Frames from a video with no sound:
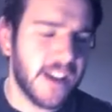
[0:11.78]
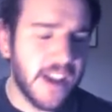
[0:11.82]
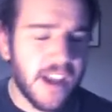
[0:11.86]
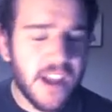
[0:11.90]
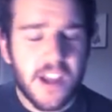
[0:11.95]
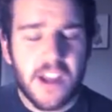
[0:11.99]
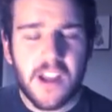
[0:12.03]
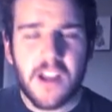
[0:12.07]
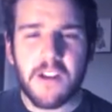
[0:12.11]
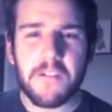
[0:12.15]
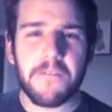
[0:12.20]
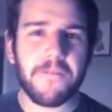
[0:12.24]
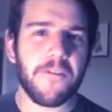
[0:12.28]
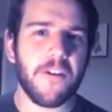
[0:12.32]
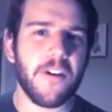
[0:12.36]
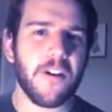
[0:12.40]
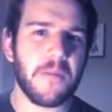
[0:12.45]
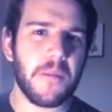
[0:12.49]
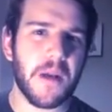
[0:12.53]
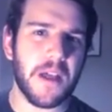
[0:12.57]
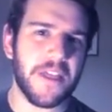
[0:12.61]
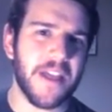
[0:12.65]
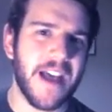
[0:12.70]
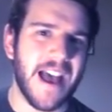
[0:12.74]

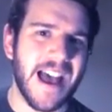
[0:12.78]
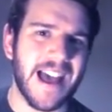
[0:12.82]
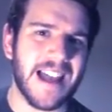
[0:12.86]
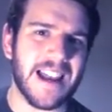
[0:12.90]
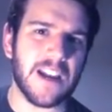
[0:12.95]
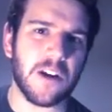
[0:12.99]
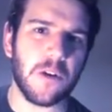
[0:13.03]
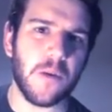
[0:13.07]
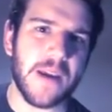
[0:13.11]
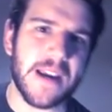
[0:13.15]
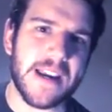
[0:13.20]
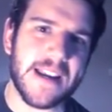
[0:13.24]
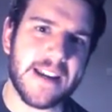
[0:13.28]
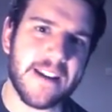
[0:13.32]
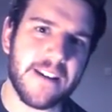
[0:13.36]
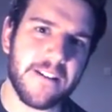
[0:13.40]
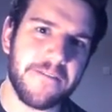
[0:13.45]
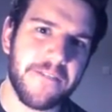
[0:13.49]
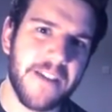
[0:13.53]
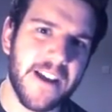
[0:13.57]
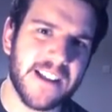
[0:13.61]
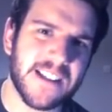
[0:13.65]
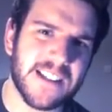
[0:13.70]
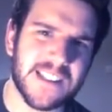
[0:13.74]
from the Halloween
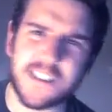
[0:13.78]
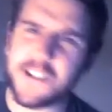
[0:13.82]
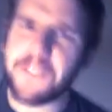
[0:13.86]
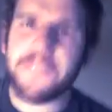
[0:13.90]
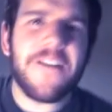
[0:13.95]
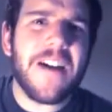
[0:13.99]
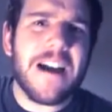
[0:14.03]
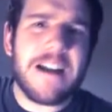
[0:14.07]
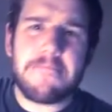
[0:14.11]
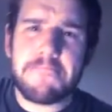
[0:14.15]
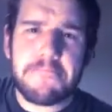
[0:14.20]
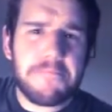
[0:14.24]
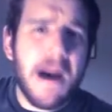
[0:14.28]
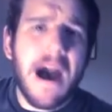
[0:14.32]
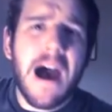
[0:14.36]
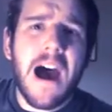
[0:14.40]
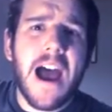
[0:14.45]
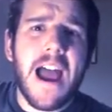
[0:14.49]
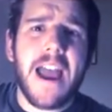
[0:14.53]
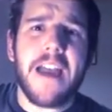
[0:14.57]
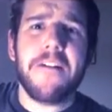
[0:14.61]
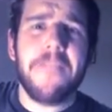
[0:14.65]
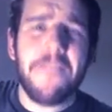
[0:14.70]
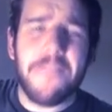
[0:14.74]
events, the
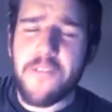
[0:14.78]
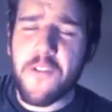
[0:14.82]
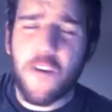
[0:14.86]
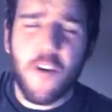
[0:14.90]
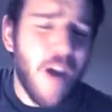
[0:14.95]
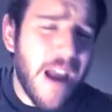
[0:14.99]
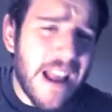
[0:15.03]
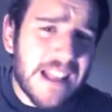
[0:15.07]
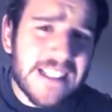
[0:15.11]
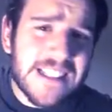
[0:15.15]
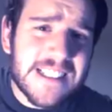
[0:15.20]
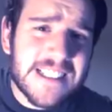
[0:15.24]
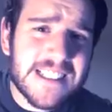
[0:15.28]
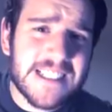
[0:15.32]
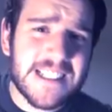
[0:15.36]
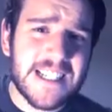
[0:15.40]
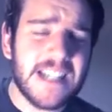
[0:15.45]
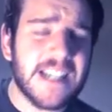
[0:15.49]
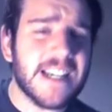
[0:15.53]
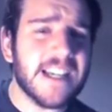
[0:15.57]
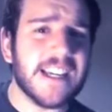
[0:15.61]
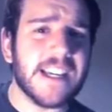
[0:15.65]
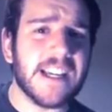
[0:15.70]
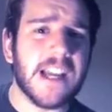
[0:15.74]
Vampire
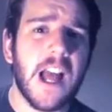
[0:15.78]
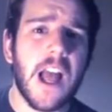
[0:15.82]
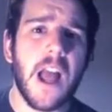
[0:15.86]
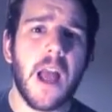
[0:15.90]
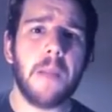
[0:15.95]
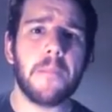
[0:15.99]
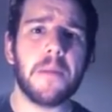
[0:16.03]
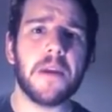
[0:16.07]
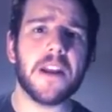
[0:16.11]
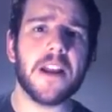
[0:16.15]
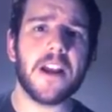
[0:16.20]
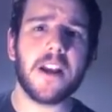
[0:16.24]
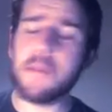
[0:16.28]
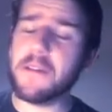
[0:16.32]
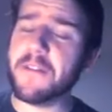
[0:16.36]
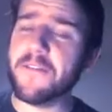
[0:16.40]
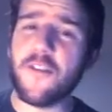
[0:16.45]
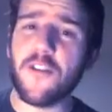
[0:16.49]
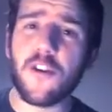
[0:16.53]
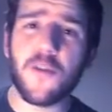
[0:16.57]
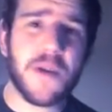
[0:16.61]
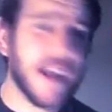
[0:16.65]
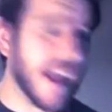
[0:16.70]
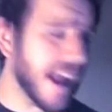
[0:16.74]
Frenzy. But uh,
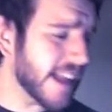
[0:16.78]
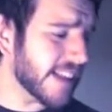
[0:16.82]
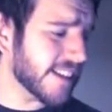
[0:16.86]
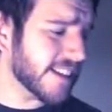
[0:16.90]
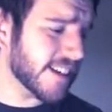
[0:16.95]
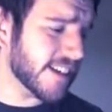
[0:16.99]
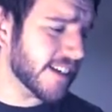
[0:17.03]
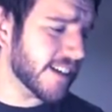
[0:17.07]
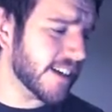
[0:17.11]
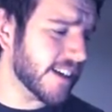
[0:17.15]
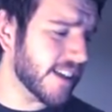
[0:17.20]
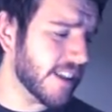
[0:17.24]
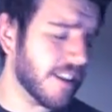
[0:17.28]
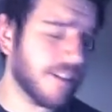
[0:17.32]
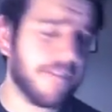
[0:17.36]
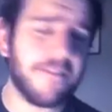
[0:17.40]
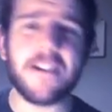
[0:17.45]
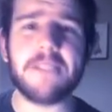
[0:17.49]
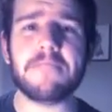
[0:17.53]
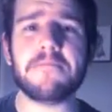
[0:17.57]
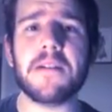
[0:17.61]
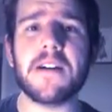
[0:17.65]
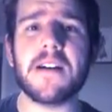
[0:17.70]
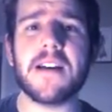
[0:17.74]
before we get into the
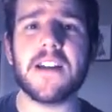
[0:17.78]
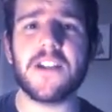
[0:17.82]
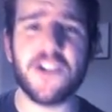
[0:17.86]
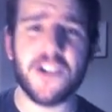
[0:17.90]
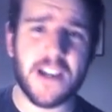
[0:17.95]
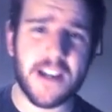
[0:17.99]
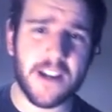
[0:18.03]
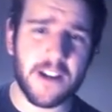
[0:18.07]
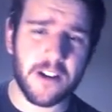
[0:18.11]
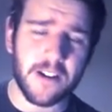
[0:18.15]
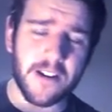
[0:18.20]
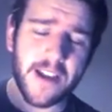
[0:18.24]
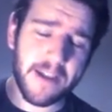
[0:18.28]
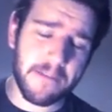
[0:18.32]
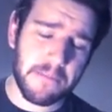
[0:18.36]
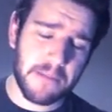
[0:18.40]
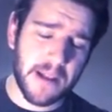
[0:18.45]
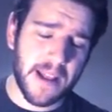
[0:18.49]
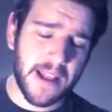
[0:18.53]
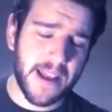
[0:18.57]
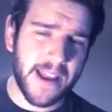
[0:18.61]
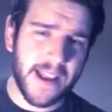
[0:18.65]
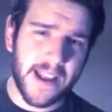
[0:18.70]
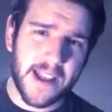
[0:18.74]
Vampire Shadow
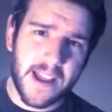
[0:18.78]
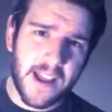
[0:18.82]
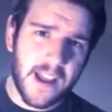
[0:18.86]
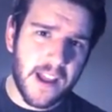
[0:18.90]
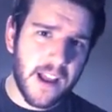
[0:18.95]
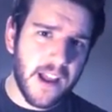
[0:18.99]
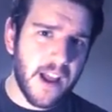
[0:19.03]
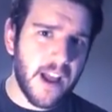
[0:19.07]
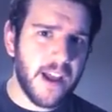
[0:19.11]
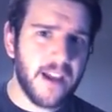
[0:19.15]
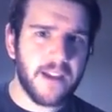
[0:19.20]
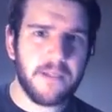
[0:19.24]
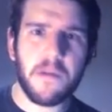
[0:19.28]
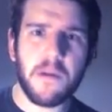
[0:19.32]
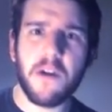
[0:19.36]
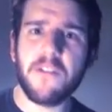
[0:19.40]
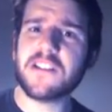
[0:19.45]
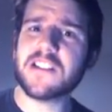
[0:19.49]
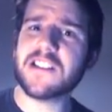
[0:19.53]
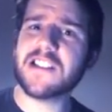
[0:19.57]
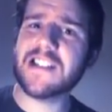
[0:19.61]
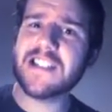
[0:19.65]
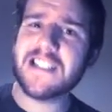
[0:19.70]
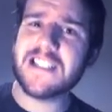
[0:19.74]
gameplay, um,
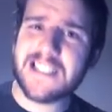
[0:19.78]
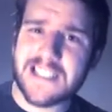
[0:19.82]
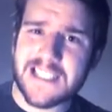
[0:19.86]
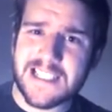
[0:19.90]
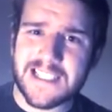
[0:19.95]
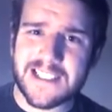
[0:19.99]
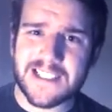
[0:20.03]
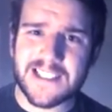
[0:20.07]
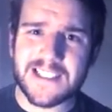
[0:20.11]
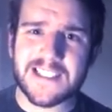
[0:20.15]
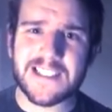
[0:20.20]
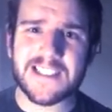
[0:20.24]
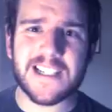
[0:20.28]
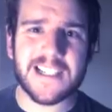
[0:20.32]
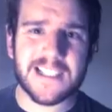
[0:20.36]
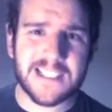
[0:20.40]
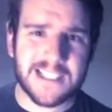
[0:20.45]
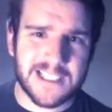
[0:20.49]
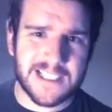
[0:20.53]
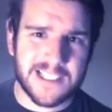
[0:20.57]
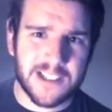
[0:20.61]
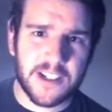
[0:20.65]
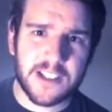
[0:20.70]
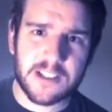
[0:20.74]
obviously season six
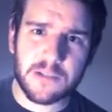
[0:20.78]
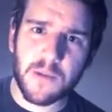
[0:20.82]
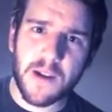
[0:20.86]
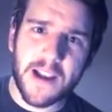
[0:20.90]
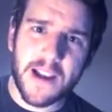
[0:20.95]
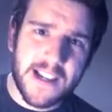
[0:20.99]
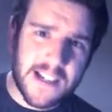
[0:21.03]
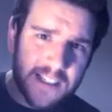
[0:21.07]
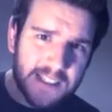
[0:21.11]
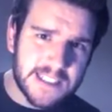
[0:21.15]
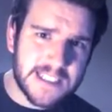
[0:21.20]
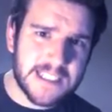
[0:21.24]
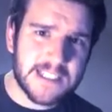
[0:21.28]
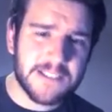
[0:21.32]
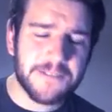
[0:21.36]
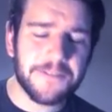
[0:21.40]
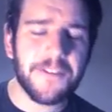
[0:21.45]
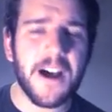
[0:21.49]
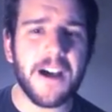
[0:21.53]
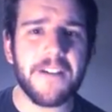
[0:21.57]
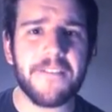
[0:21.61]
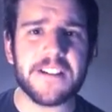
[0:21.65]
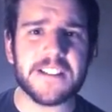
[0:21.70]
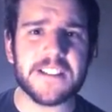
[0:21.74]
is on its way, season
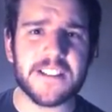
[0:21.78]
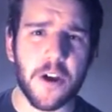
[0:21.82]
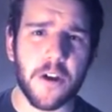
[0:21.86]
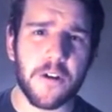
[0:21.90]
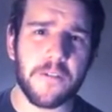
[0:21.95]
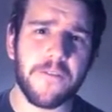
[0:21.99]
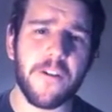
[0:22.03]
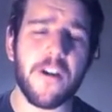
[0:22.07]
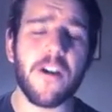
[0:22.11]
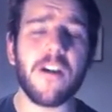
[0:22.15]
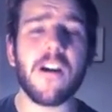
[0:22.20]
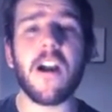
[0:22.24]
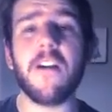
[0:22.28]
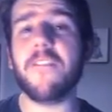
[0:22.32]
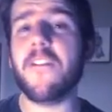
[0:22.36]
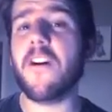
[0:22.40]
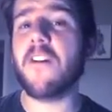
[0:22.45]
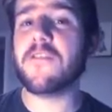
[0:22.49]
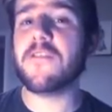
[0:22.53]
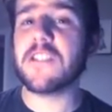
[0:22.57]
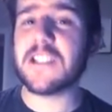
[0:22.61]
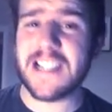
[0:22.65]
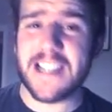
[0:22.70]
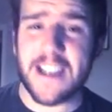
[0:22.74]
five is over. I've
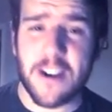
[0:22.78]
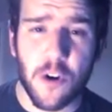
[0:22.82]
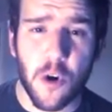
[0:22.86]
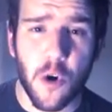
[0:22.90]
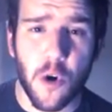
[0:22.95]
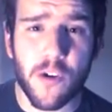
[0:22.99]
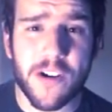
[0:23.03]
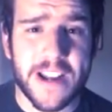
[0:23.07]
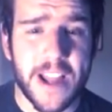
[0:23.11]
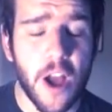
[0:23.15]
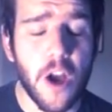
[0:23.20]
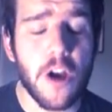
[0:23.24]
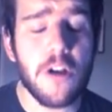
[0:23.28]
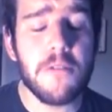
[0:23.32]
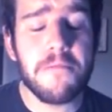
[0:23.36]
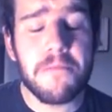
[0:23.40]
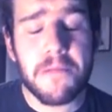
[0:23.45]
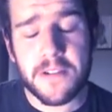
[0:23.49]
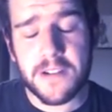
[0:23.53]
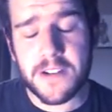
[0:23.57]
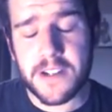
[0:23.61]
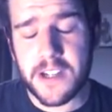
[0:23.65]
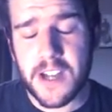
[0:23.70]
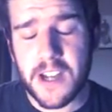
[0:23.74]
obviously already
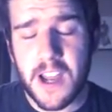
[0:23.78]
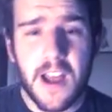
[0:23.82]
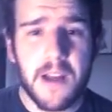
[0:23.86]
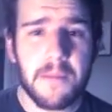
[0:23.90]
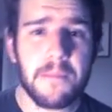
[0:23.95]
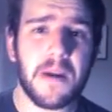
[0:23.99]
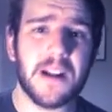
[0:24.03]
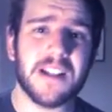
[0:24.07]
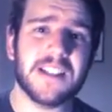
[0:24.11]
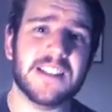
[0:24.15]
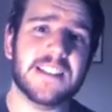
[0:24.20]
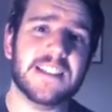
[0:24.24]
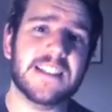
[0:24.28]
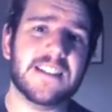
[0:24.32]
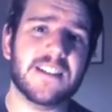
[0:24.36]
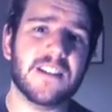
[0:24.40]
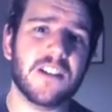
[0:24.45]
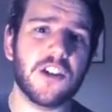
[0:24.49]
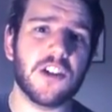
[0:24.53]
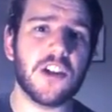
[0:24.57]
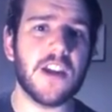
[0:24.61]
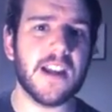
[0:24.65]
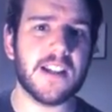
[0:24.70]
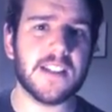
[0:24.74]
opened my season
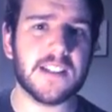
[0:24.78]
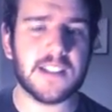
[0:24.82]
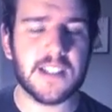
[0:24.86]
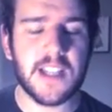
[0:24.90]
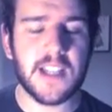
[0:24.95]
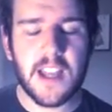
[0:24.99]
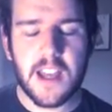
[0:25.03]
chest